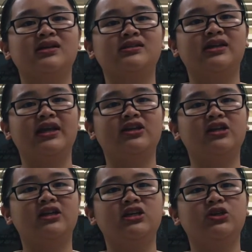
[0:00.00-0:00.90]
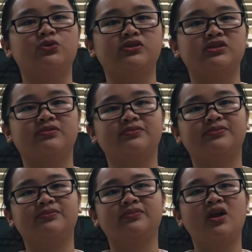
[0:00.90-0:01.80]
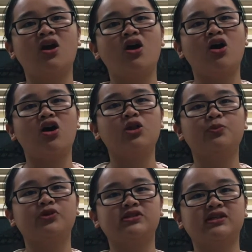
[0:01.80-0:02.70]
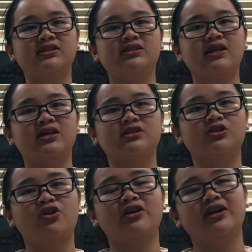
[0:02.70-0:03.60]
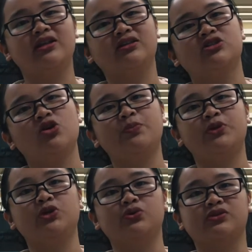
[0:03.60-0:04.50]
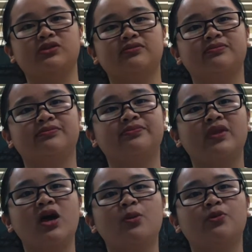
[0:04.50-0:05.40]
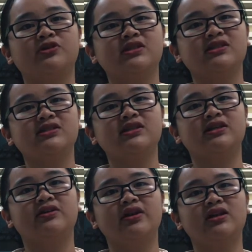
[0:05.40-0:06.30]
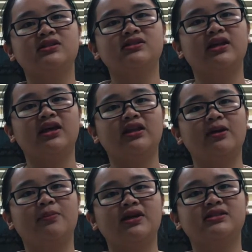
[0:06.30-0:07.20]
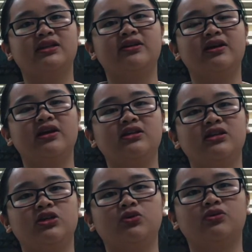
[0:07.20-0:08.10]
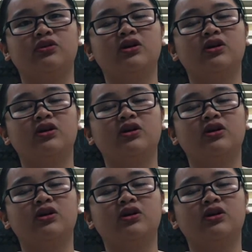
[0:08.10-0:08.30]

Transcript: Scheduling queues. All processes are stored in job queues. Processes in the ready state are placed in the ready queue.